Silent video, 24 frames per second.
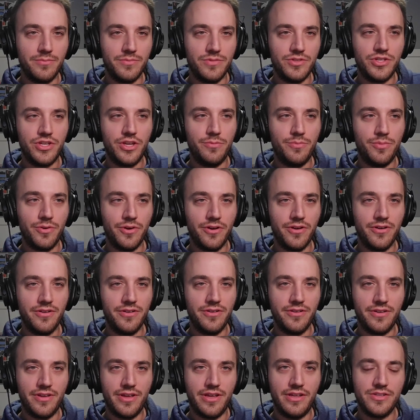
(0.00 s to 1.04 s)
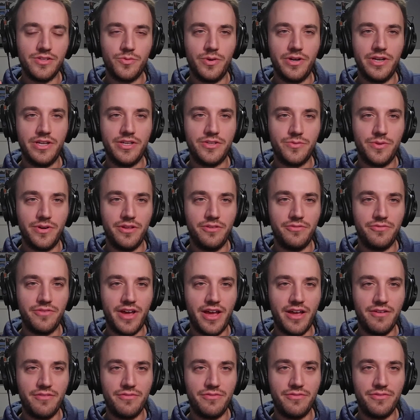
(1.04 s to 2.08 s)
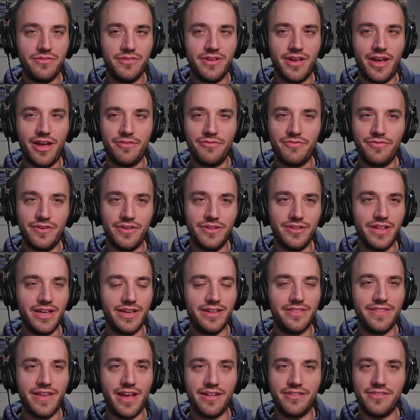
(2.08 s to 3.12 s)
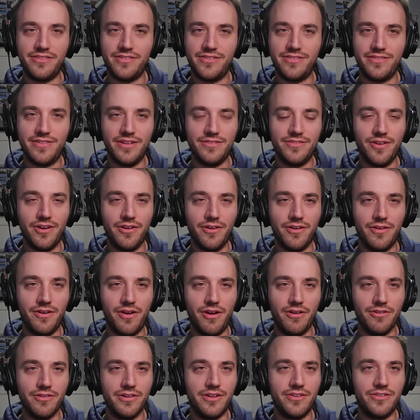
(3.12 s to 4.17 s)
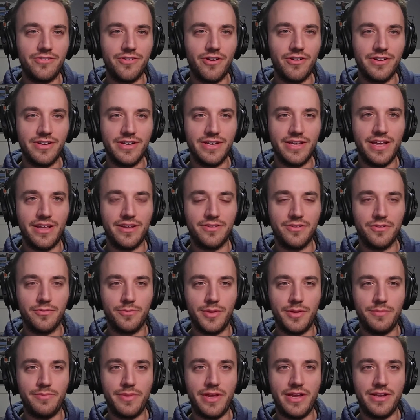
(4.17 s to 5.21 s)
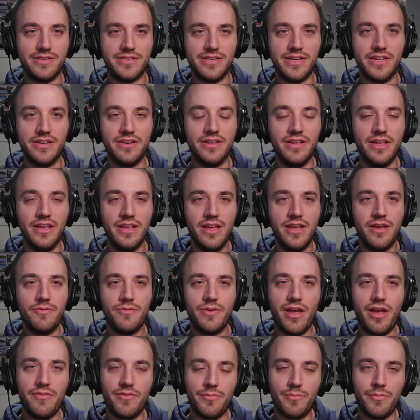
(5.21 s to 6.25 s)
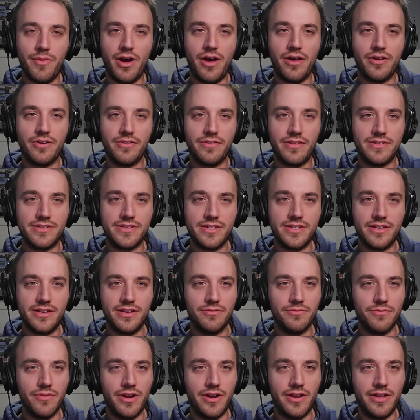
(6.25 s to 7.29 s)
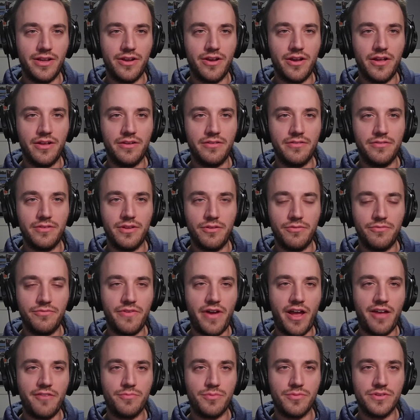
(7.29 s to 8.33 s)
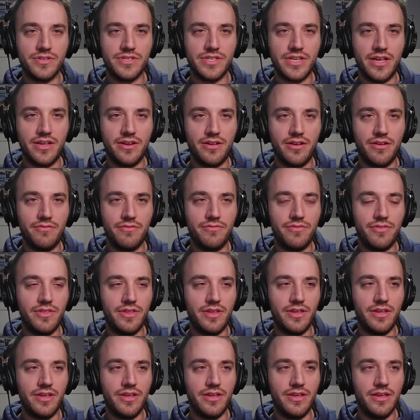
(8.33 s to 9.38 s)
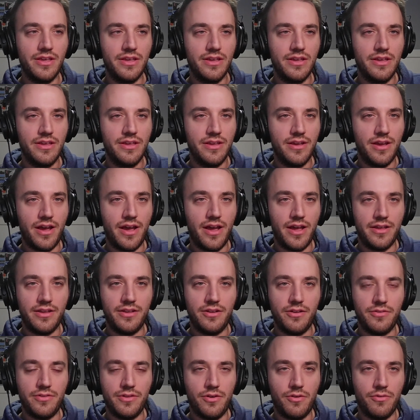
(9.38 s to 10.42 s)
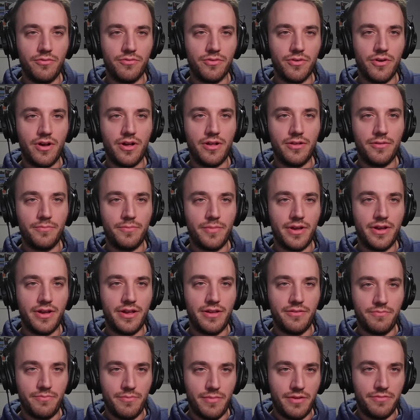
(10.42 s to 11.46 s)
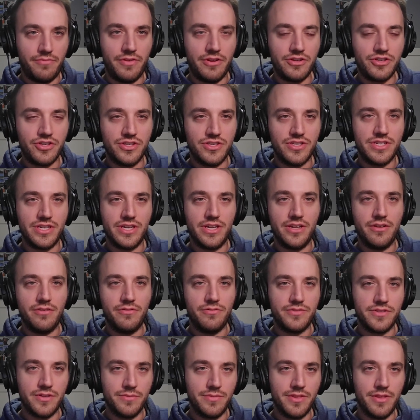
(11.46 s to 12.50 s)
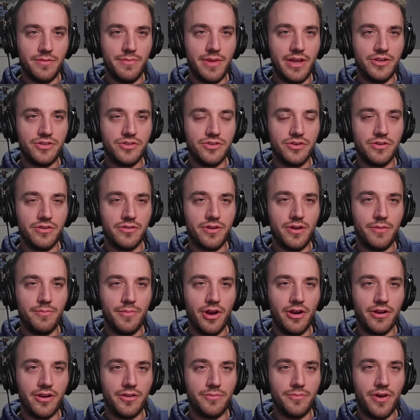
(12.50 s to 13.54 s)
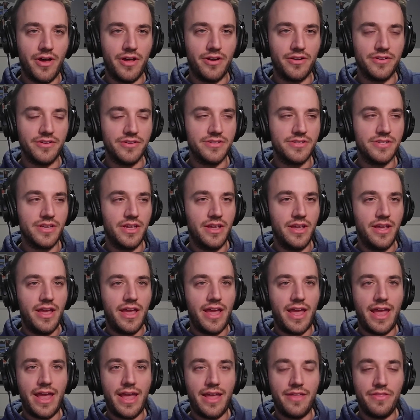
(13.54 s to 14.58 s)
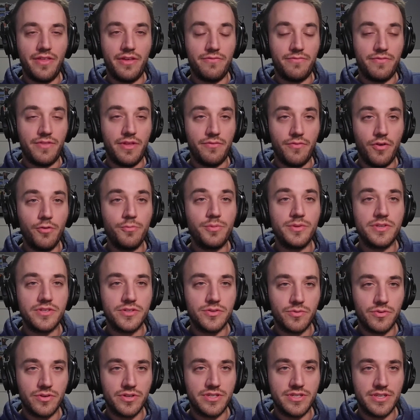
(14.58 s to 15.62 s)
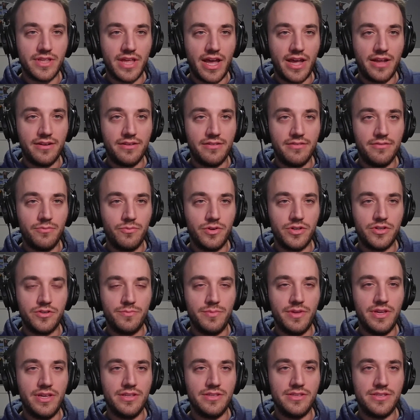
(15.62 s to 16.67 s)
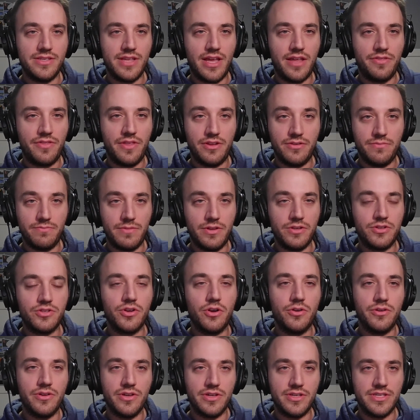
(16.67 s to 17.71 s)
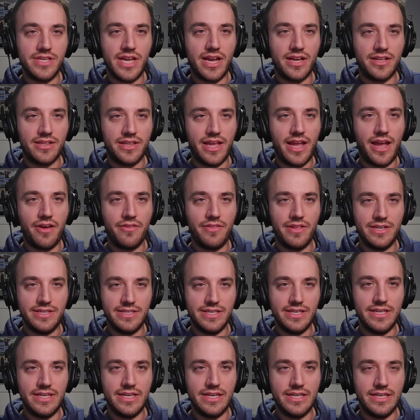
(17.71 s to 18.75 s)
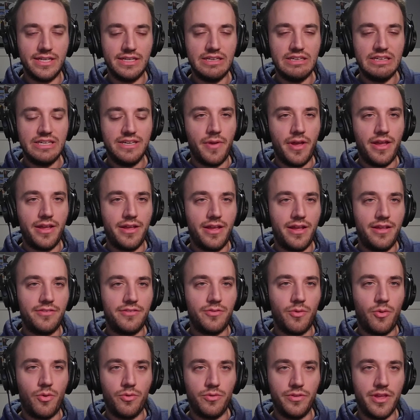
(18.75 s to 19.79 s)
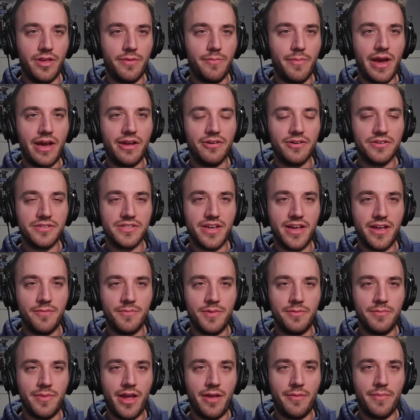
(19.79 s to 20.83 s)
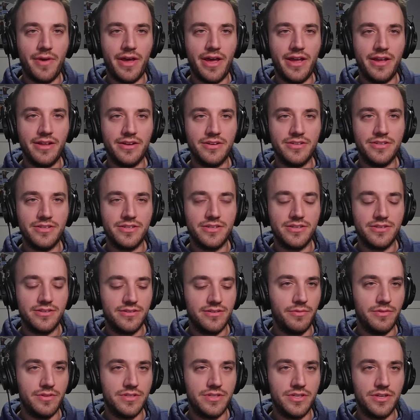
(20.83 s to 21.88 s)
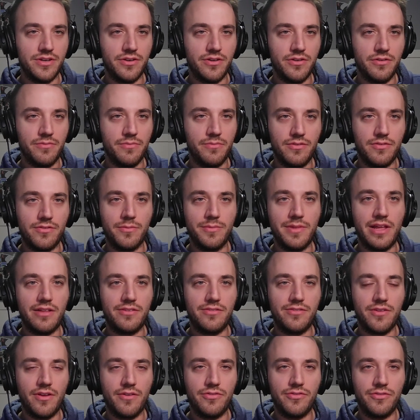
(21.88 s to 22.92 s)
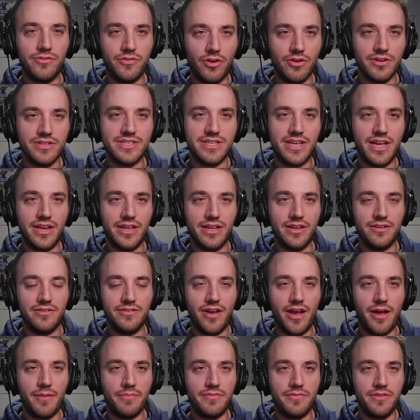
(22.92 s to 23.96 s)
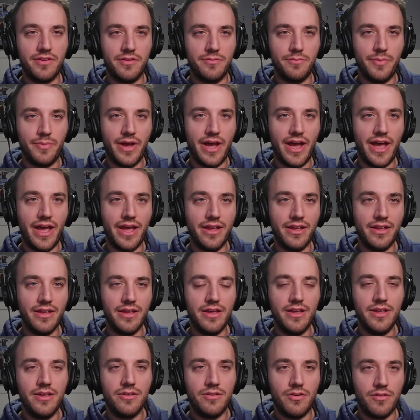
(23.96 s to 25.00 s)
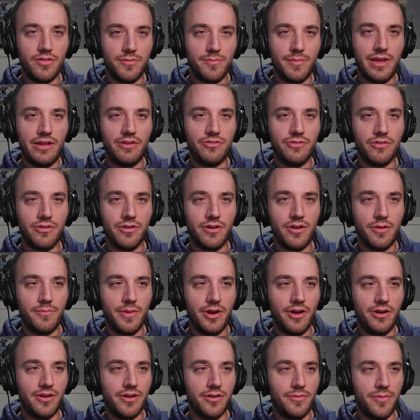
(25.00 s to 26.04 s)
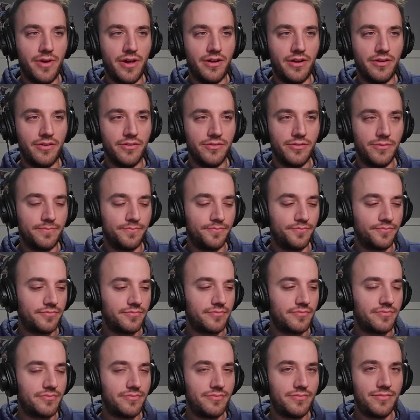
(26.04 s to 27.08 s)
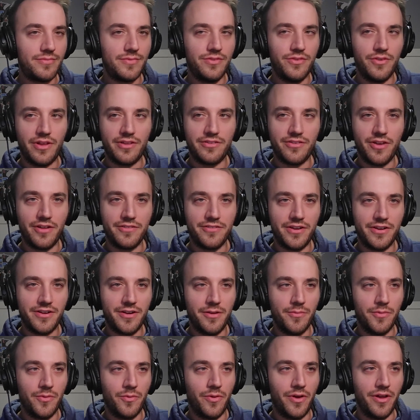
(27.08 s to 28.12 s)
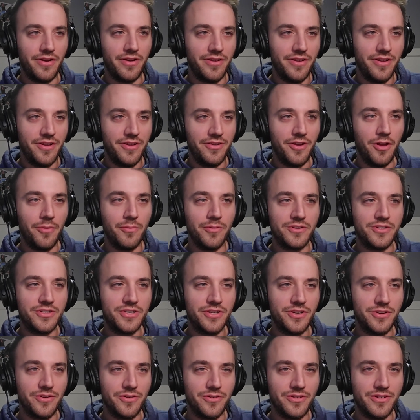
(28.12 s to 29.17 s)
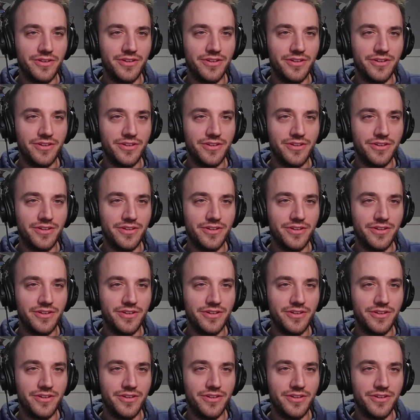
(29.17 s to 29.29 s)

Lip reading: cheaper in 2025. I feel like that's already starting to get a little bit baked in. We have a model that's again running on 5% of the the overall efficiency of some of the major American models, and they've open sourced that, which means that they show you exactly how they did it. It's only a matter of time in my mind until some of that stuff starts getting adopted by the major American models. So that's hot take number one. Number two,